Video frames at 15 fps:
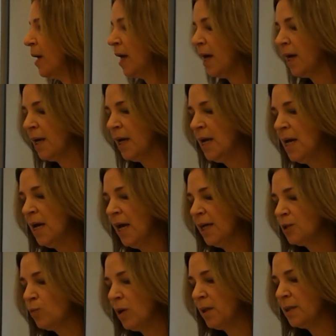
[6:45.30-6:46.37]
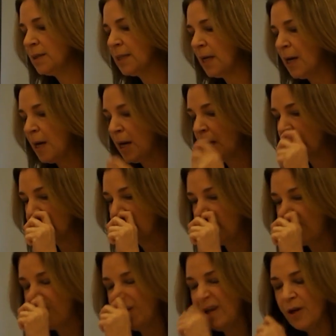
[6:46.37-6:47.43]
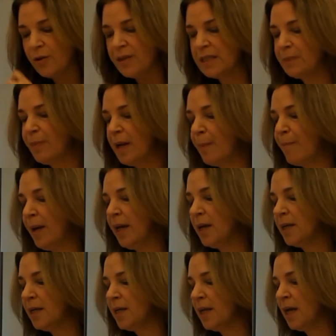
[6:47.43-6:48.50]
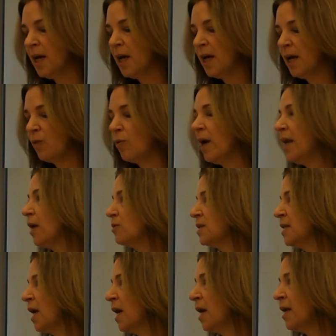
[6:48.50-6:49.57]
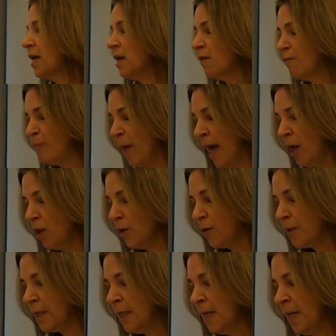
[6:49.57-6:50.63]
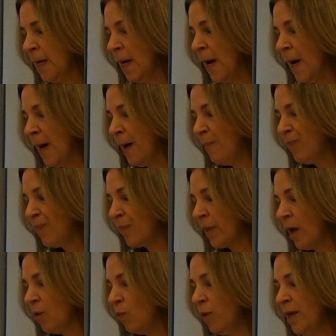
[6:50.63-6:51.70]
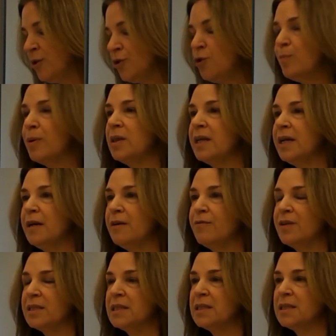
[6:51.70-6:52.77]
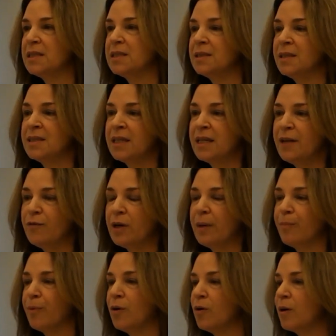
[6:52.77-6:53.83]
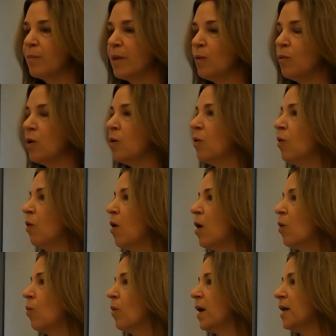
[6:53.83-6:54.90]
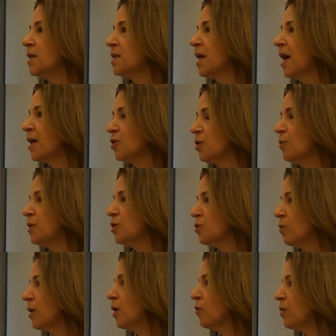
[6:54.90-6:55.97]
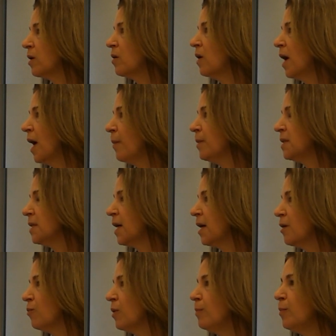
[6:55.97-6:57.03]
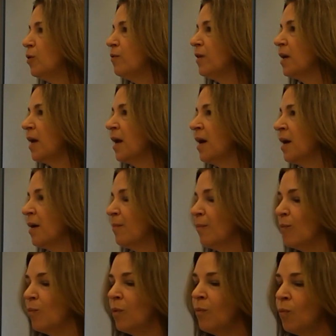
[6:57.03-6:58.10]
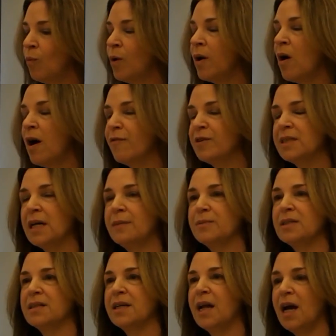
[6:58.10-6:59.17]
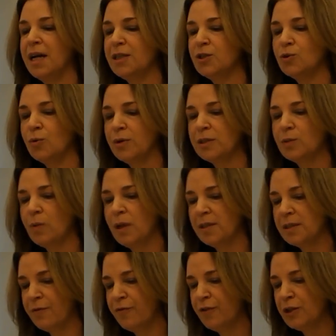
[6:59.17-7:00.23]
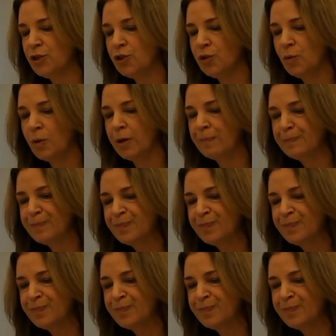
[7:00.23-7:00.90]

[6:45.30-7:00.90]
Bay, as well as a pier that's been abandoned right outside of Ballard. We do believe this is a significant program that will go a long way to actually restoring critical habitat and removing what oftentimes is an eyesore as well as a fish sore.